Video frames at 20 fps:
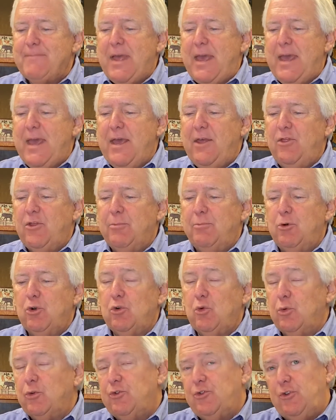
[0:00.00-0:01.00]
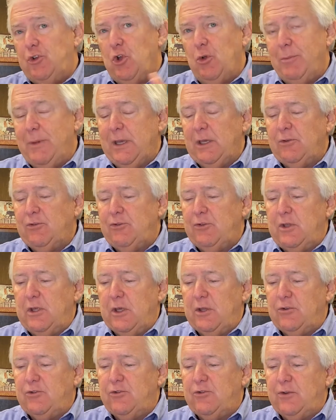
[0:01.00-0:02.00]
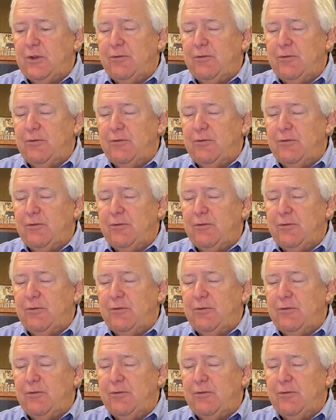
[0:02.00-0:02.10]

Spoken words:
and the book would still make sense.